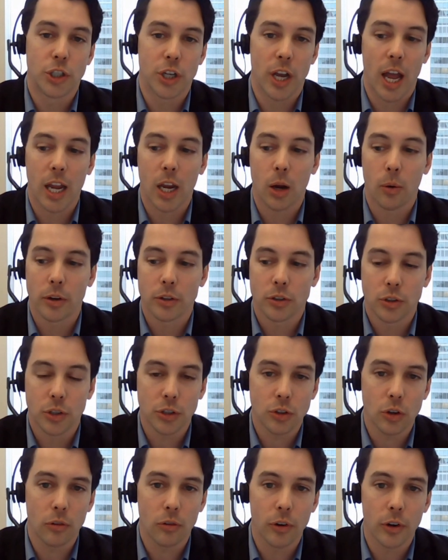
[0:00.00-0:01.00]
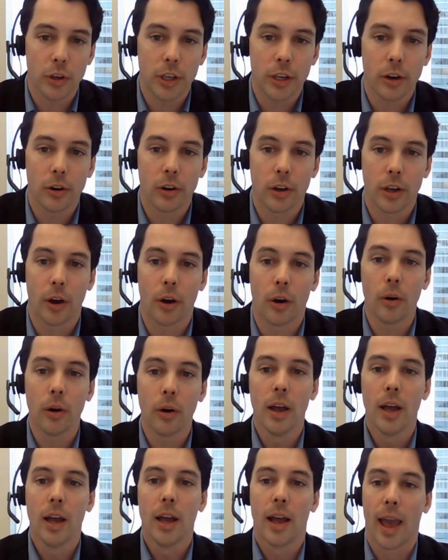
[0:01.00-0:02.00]
January, so just over a year ago,
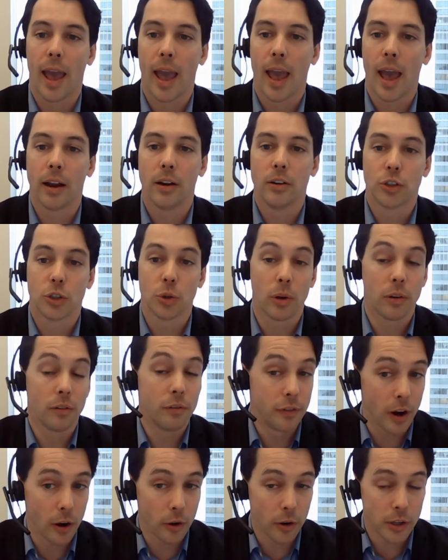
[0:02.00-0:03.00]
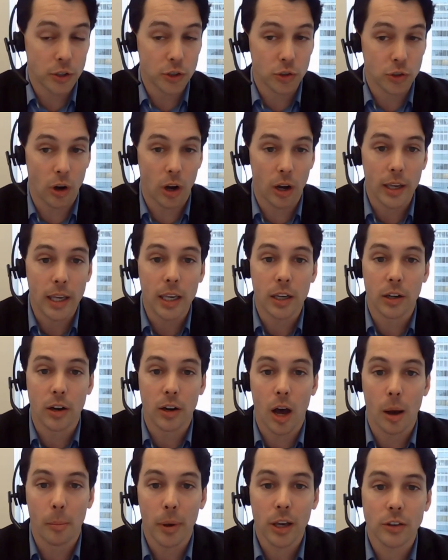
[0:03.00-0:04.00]
and showing very strong
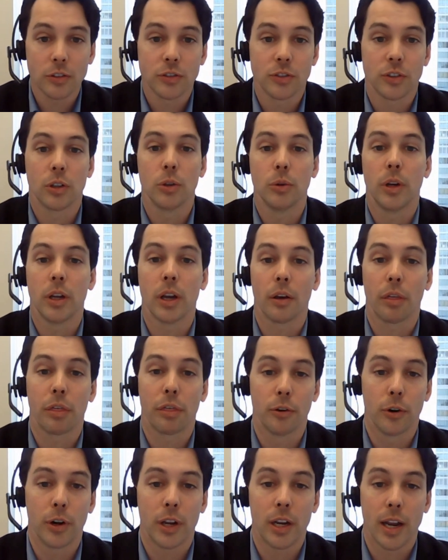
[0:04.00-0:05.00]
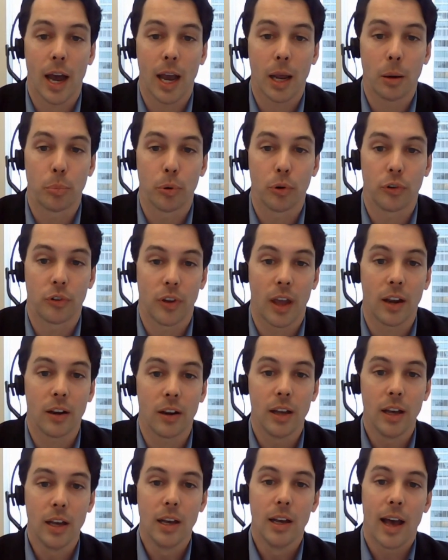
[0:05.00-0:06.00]
economics, including a 39%
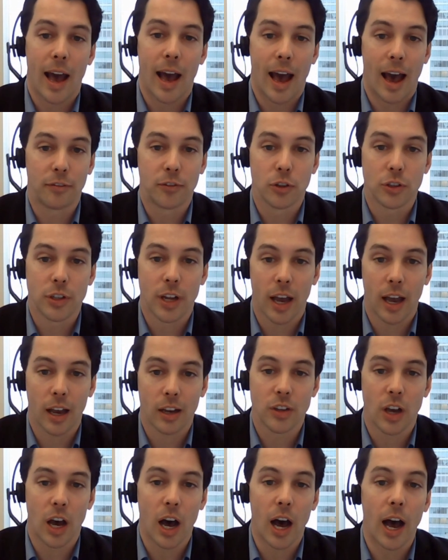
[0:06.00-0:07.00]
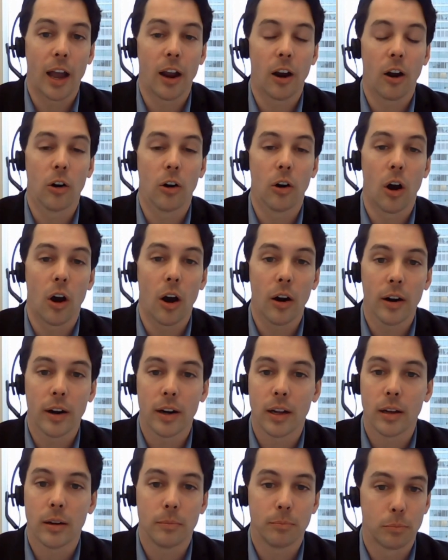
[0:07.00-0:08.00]
after-tax IRR
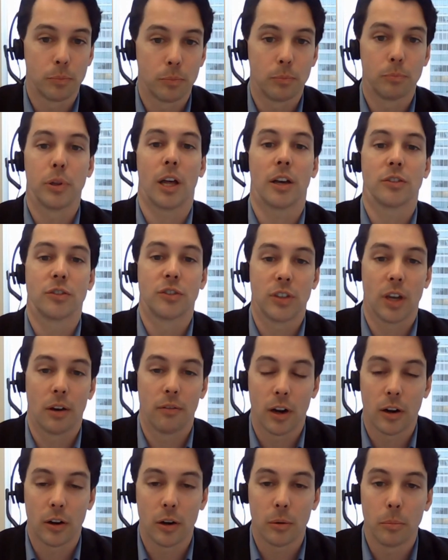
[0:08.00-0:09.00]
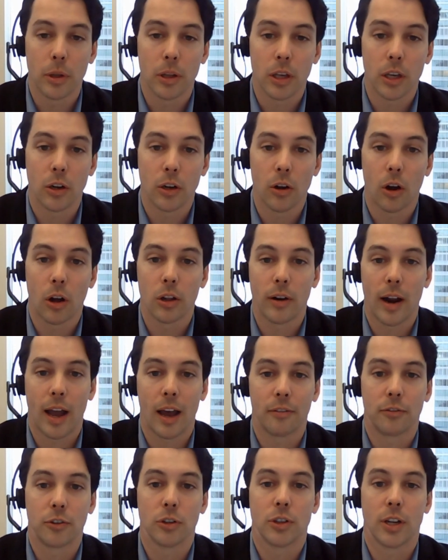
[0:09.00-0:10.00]
and a plus $700 million
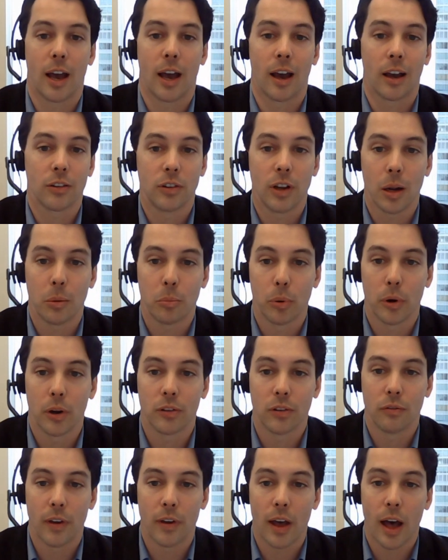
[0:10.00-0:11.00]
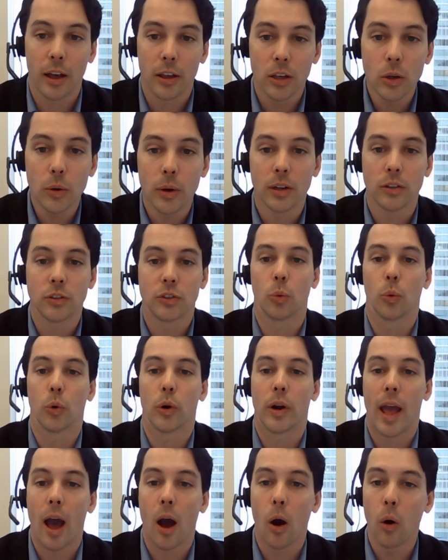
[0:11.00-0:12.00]
after-tax net present value. And so
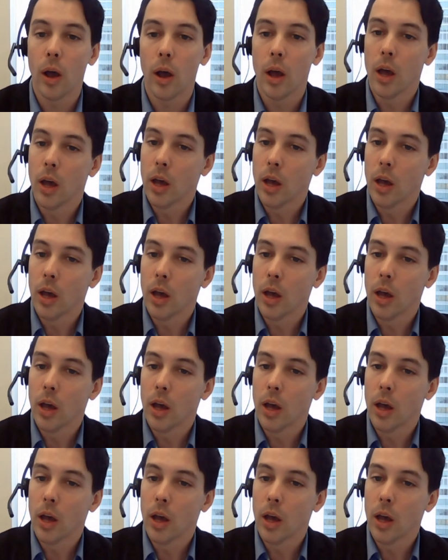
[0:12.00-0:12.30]
we're now